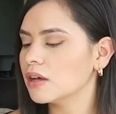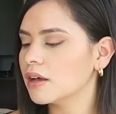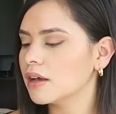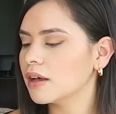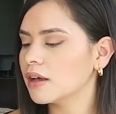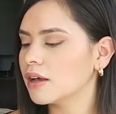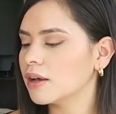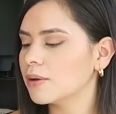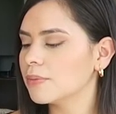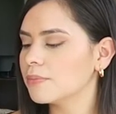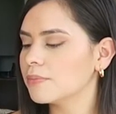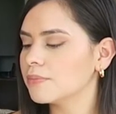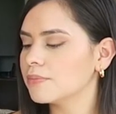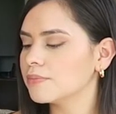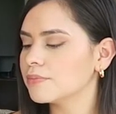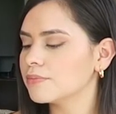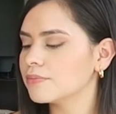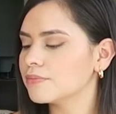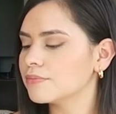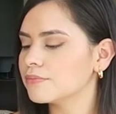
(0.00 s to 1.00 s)

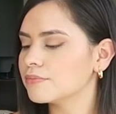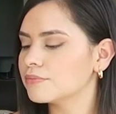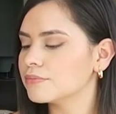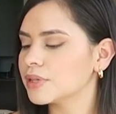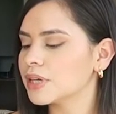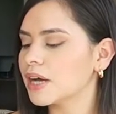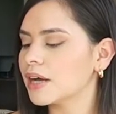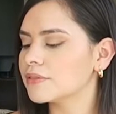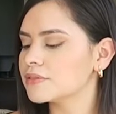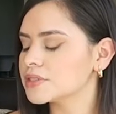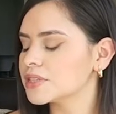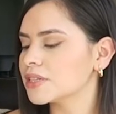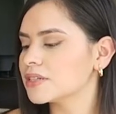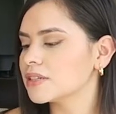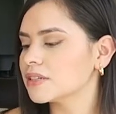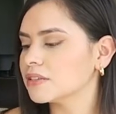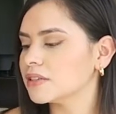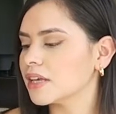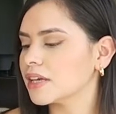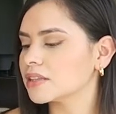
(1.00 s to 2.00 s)
But obviously I
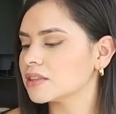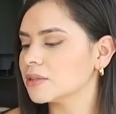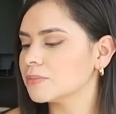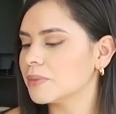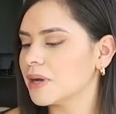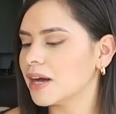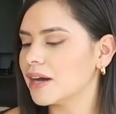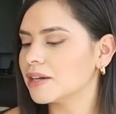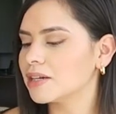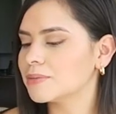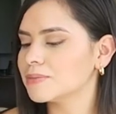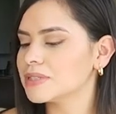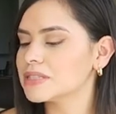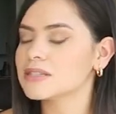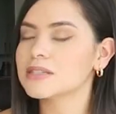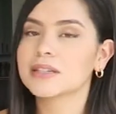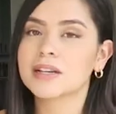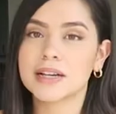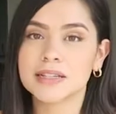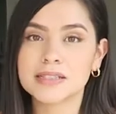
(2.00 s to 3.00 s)
didn't like the bottom, and
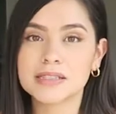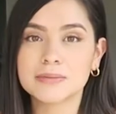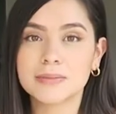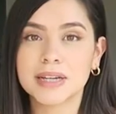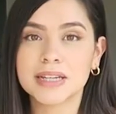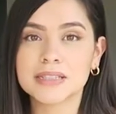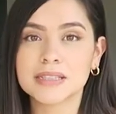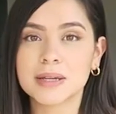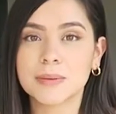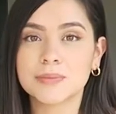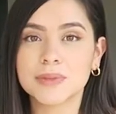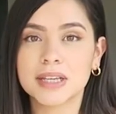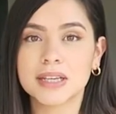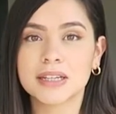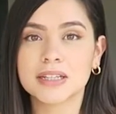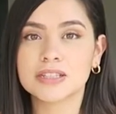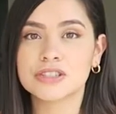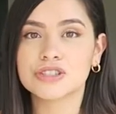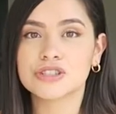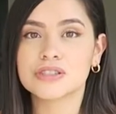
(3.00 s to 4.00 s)
to customize something,
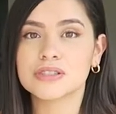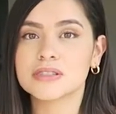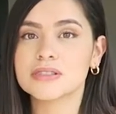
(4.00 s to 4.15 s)
it's just